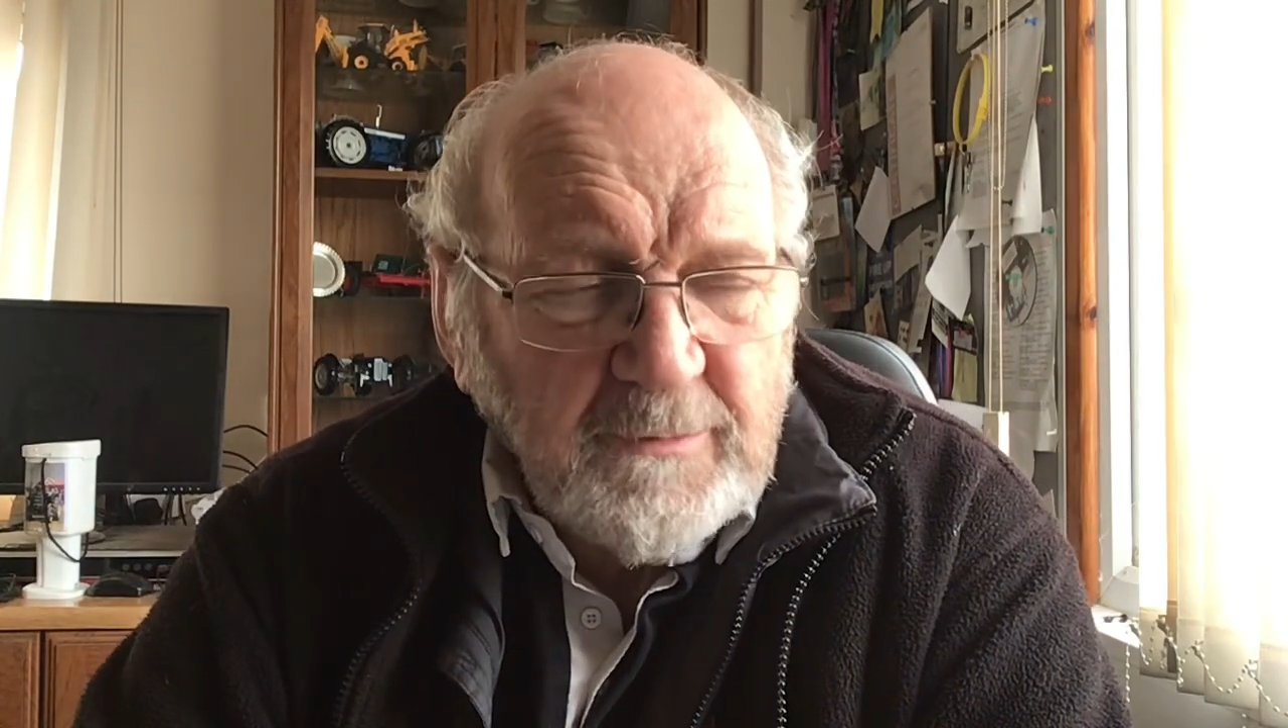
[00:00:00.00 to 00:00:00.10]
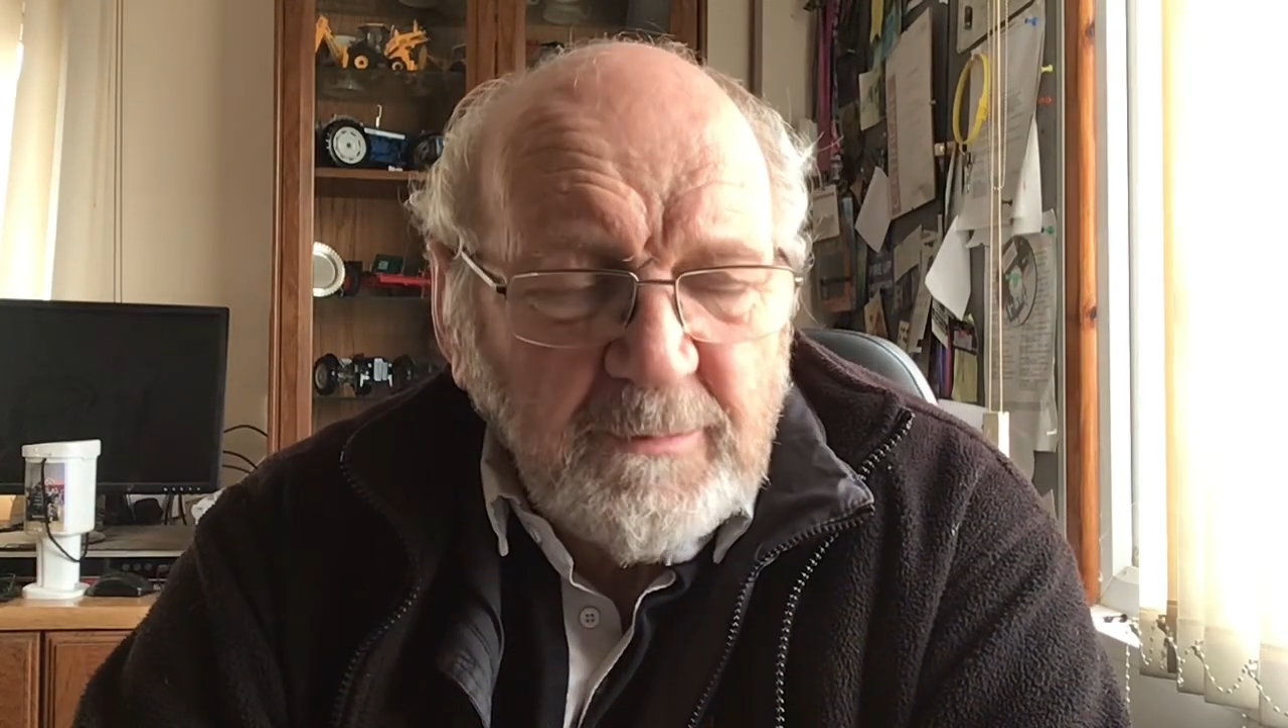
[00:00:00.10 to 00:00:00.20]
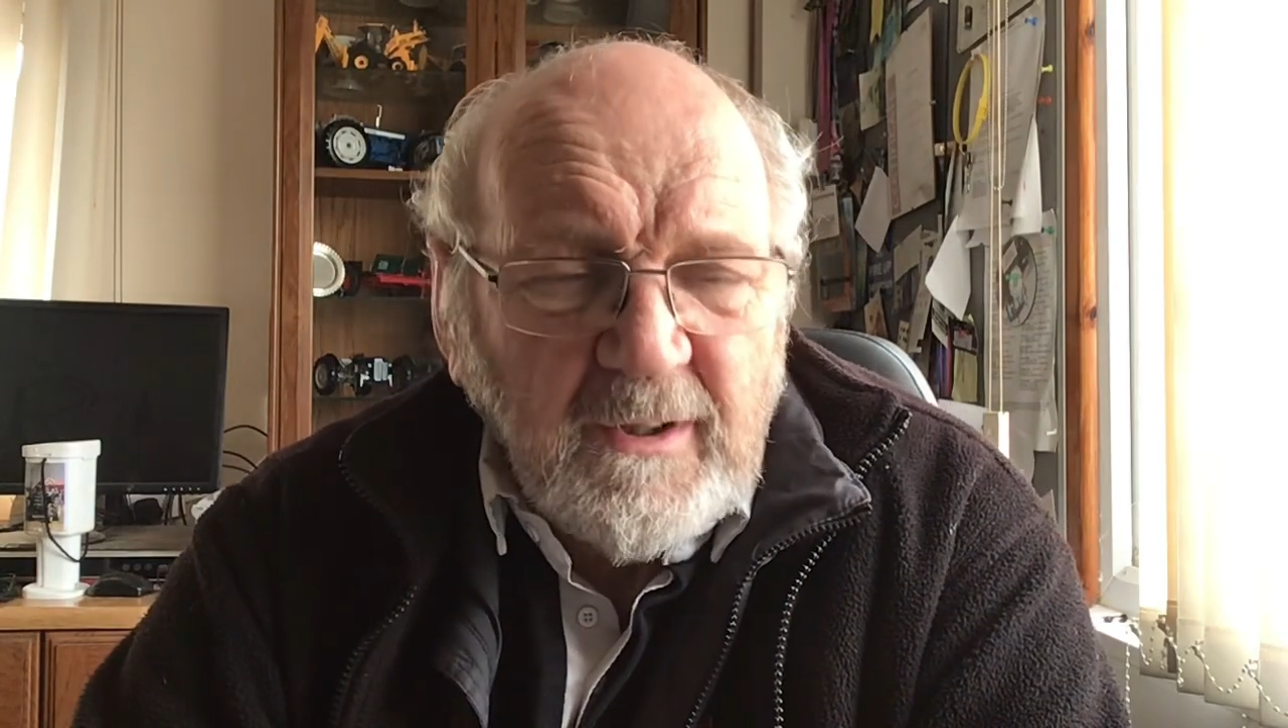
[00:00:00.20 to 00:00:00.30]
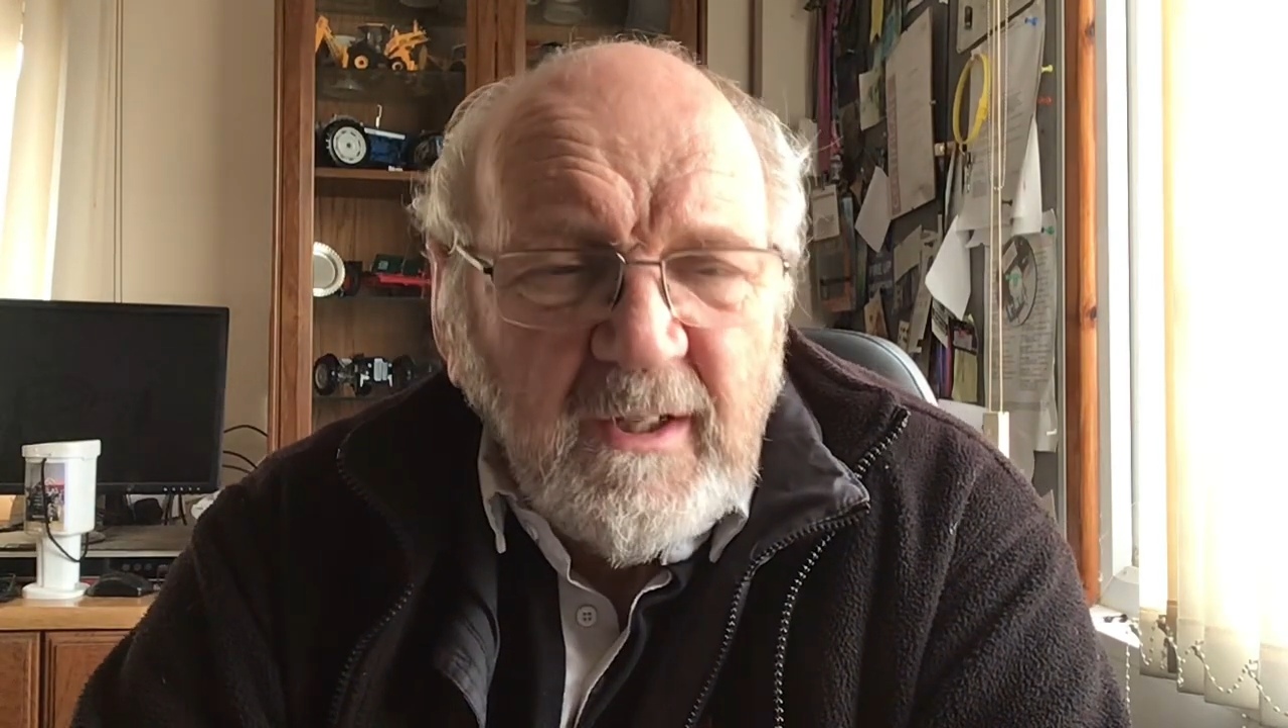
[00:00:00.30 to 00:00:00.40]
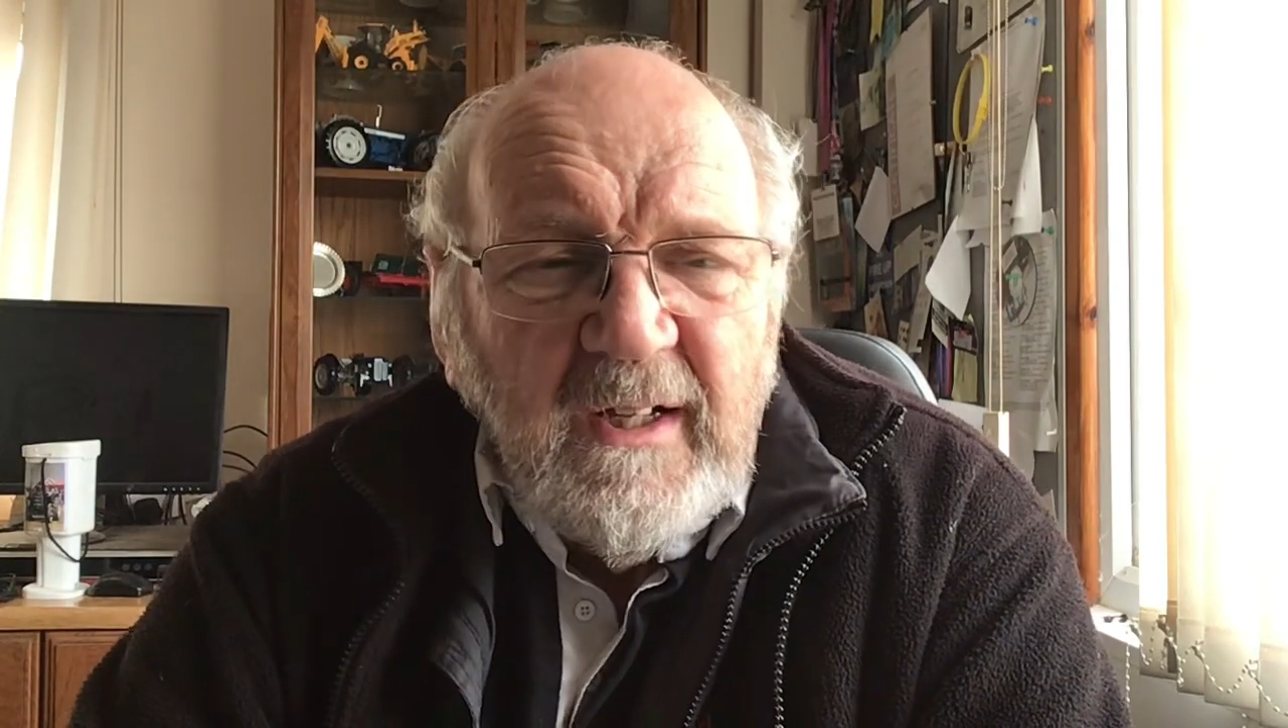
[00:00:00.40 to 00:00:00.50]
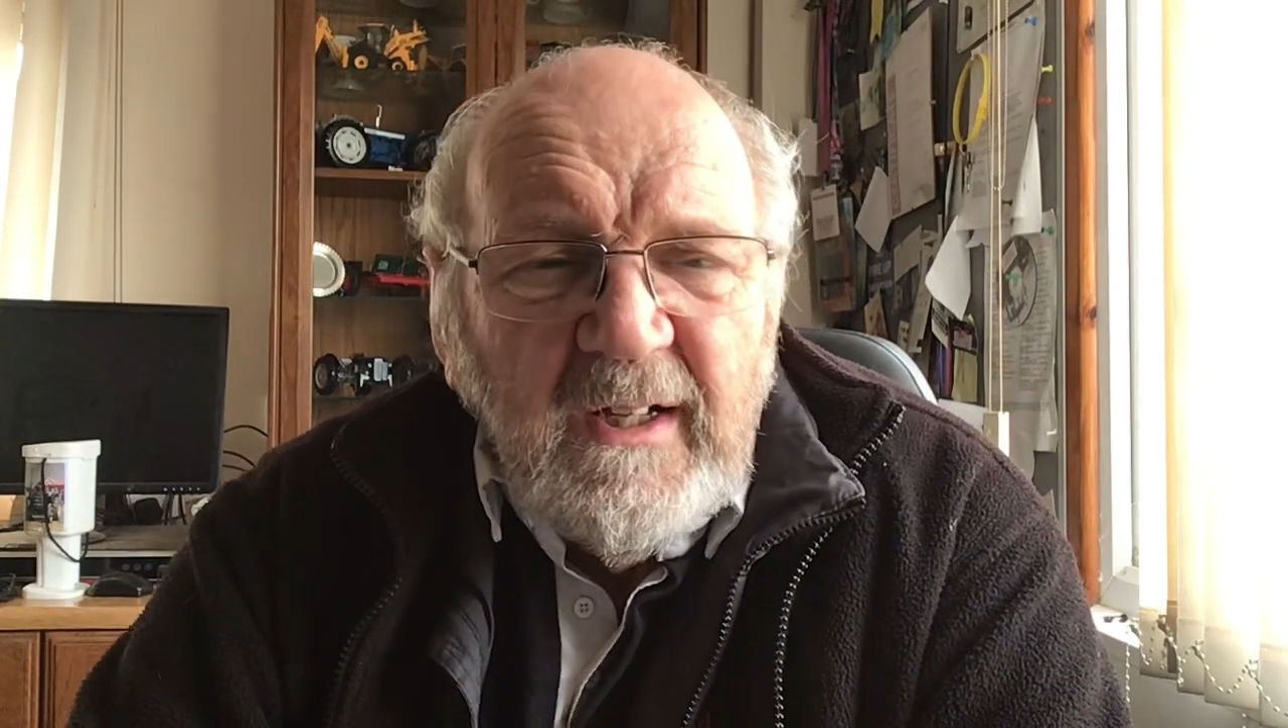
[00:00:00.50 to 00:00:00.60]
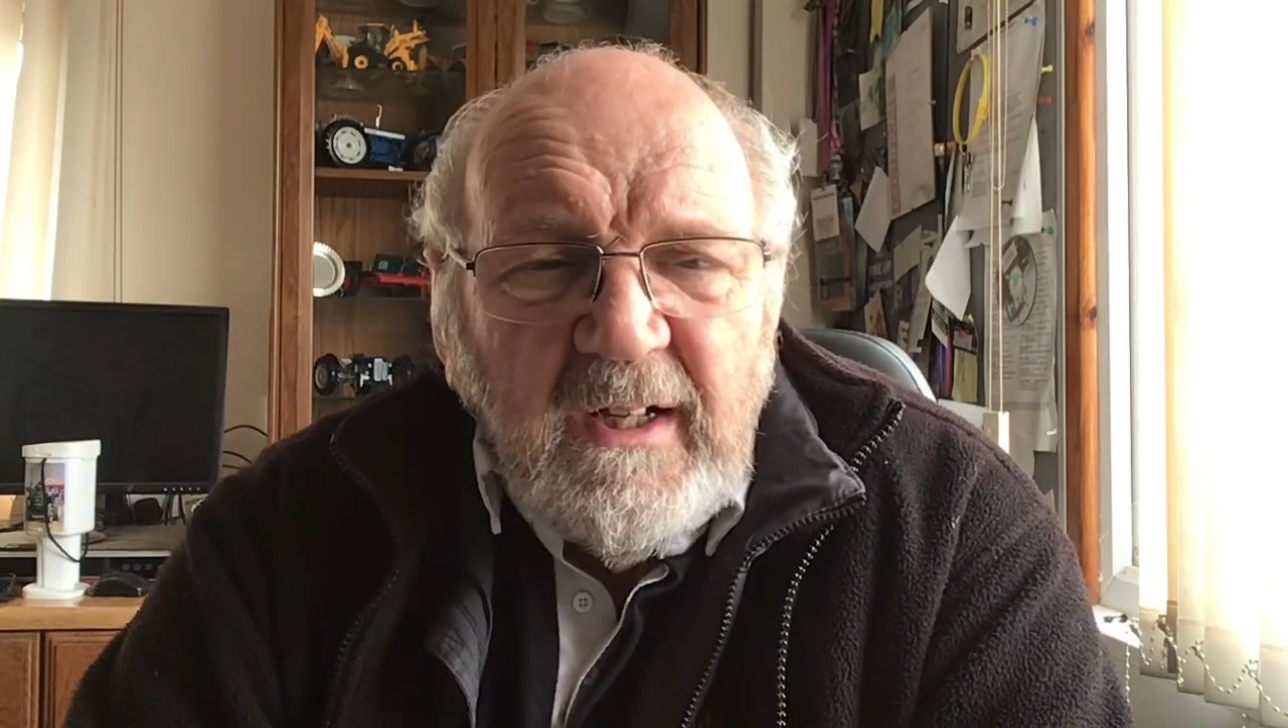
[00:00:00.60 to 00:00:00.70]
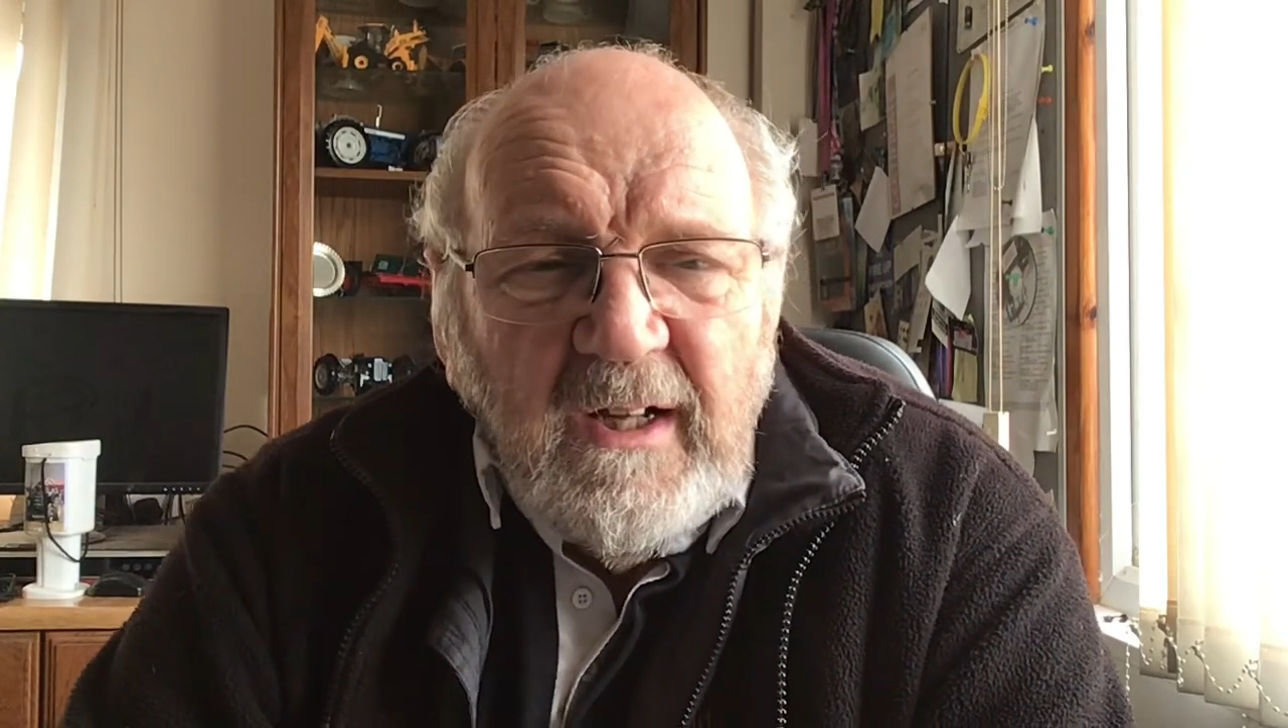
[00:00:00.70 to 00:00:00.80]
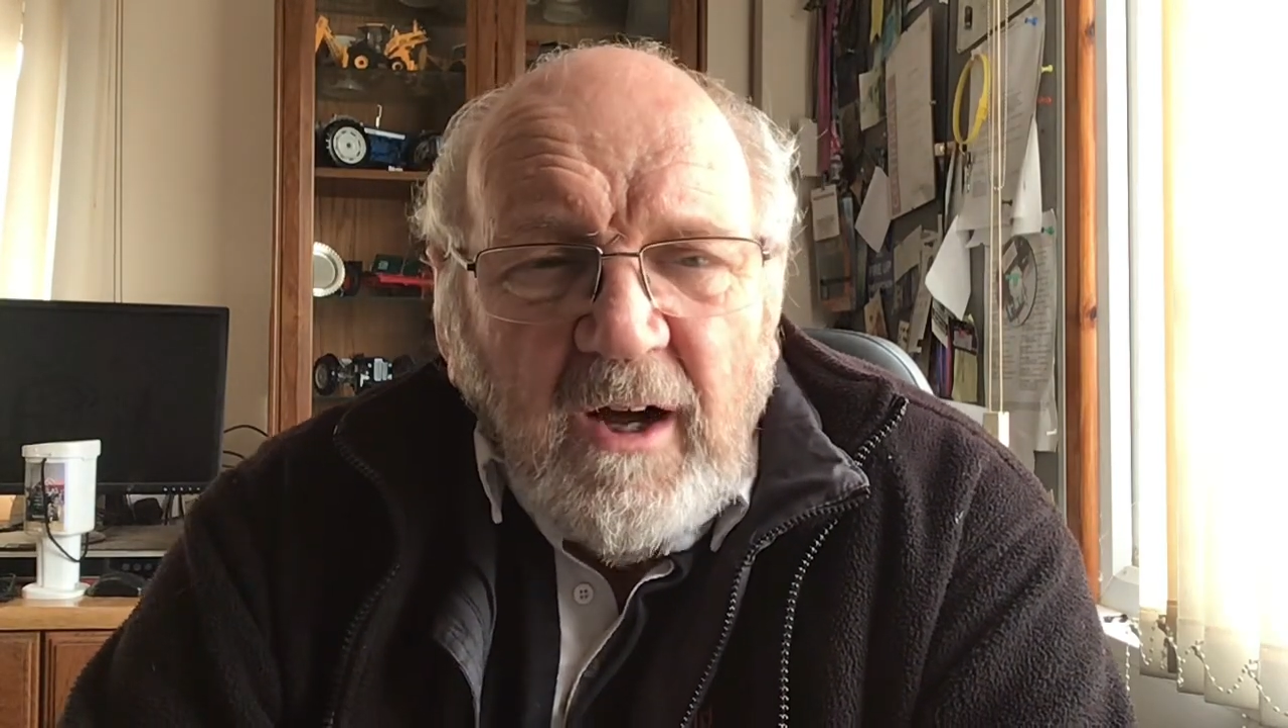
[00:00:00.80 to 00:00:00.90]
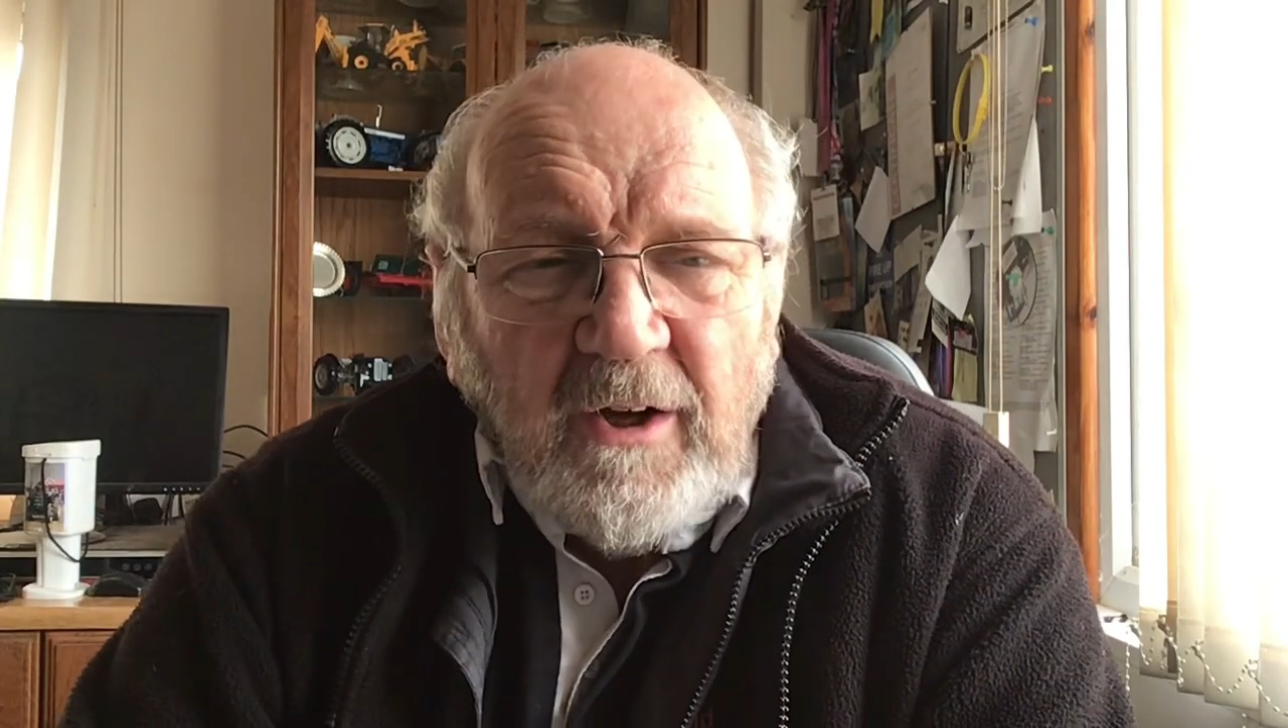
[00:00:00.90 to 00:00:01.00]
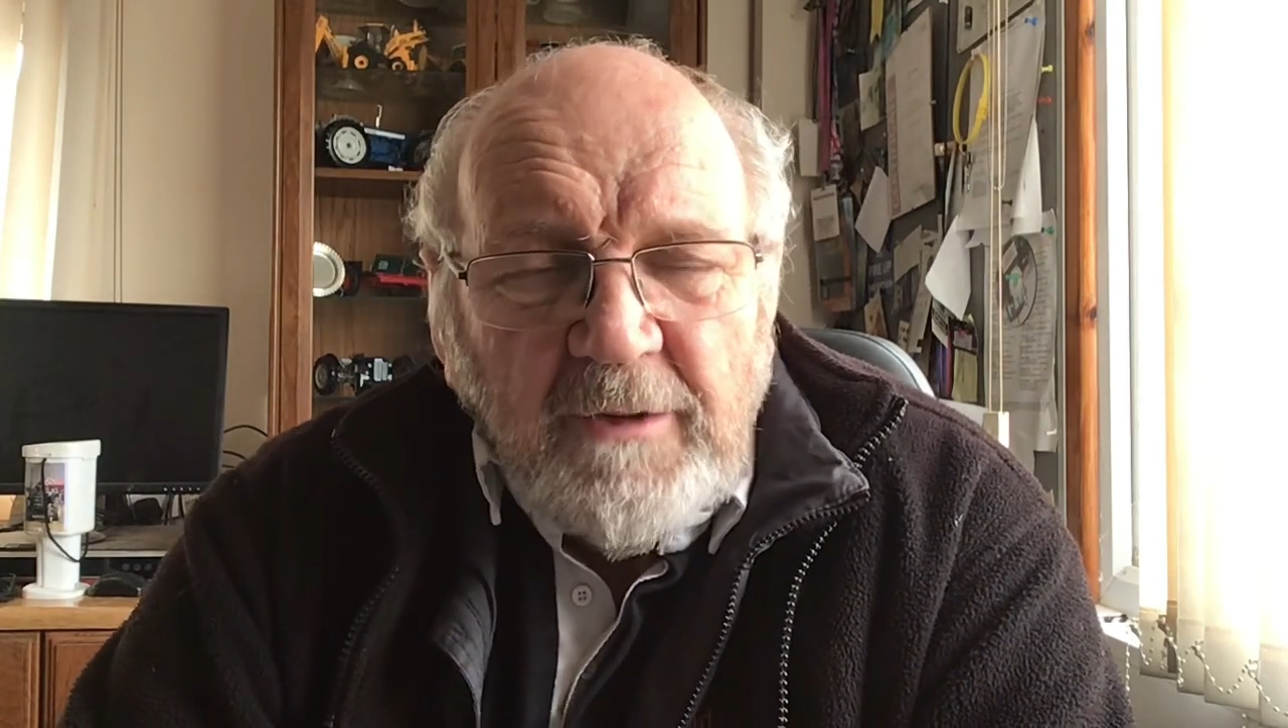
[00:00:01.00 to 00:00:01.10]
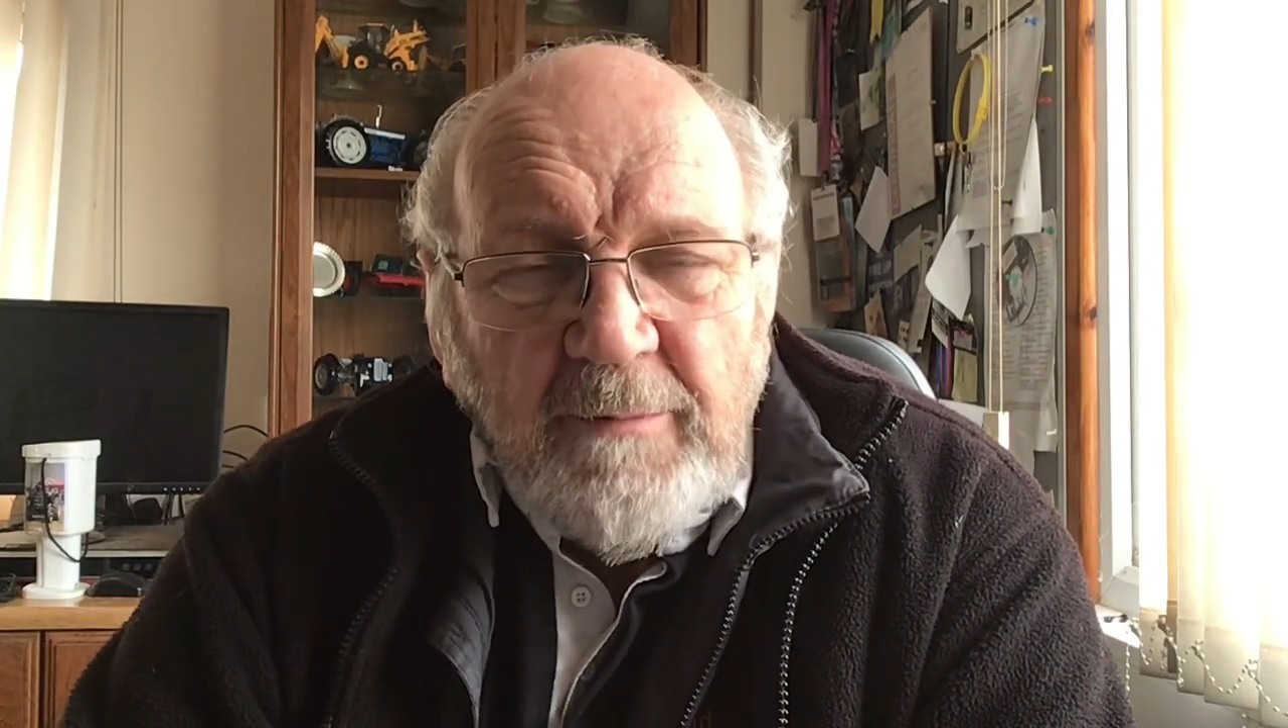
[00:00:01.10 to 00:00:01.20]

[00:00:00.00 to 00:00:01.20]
But I can